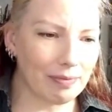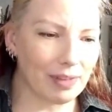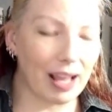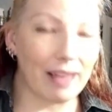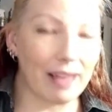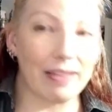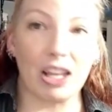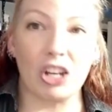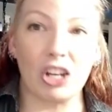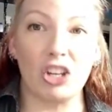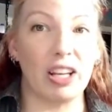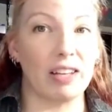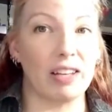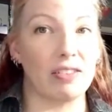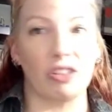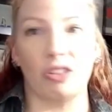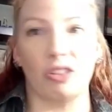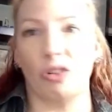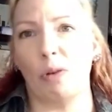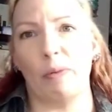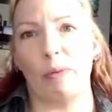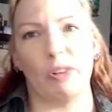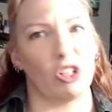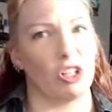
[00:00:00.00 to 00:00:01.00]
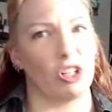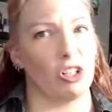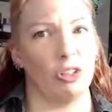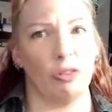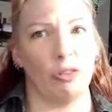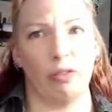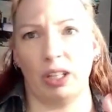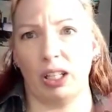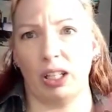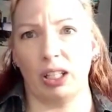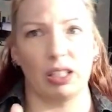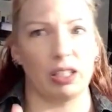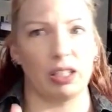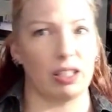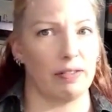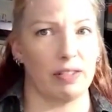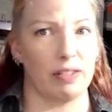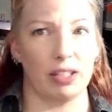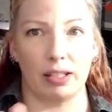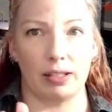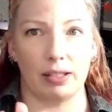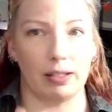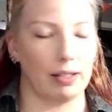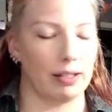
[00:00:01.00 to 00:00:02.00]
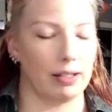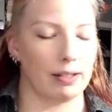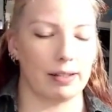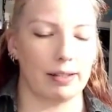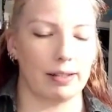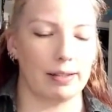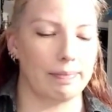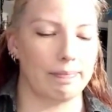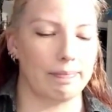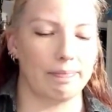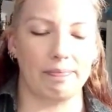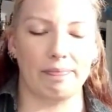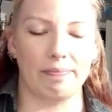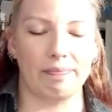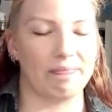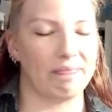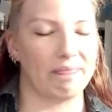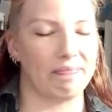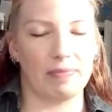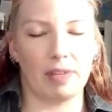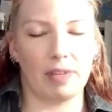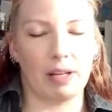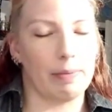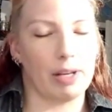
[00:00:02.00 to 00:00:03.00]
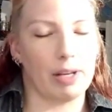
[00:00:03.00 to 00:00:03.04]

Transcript: And then you have to do a whole bunch of gluing and stuff. It